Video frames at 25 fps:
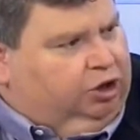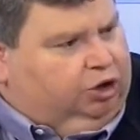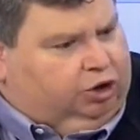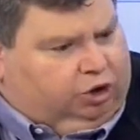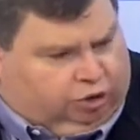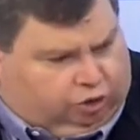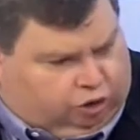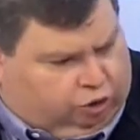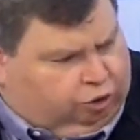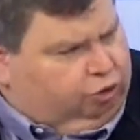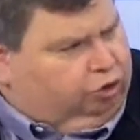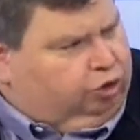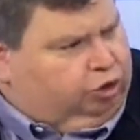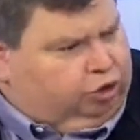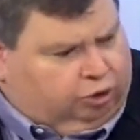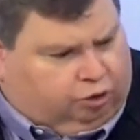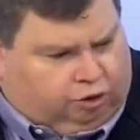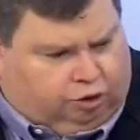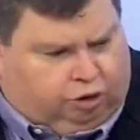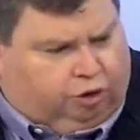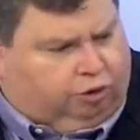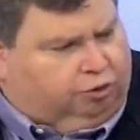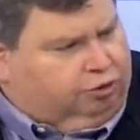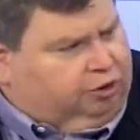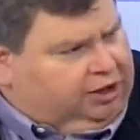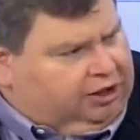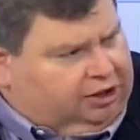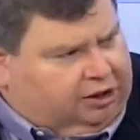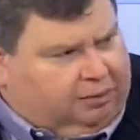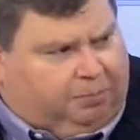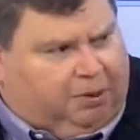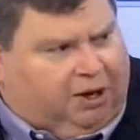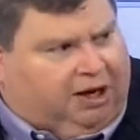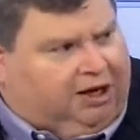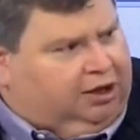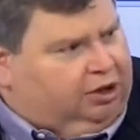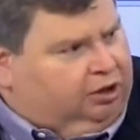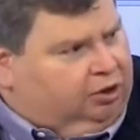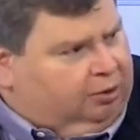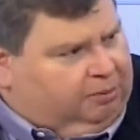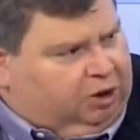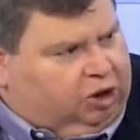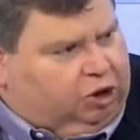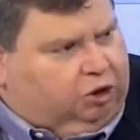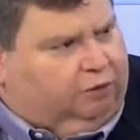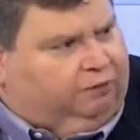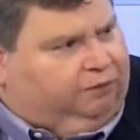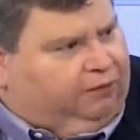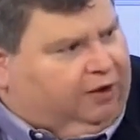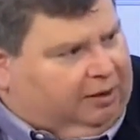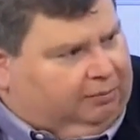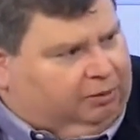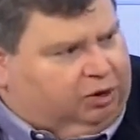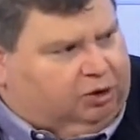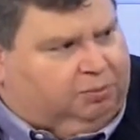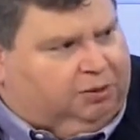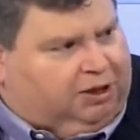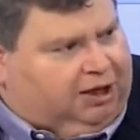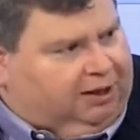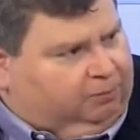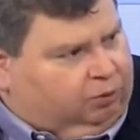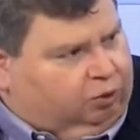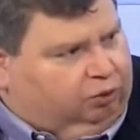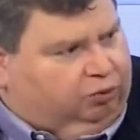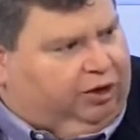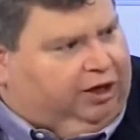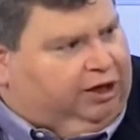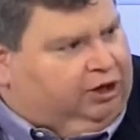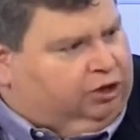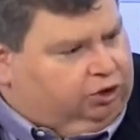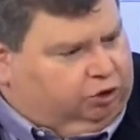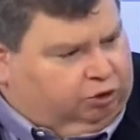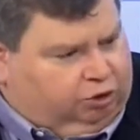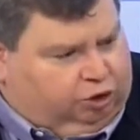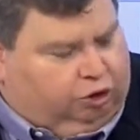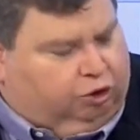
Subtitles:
You know, so you're independent. I mean, your family's been able to raise you.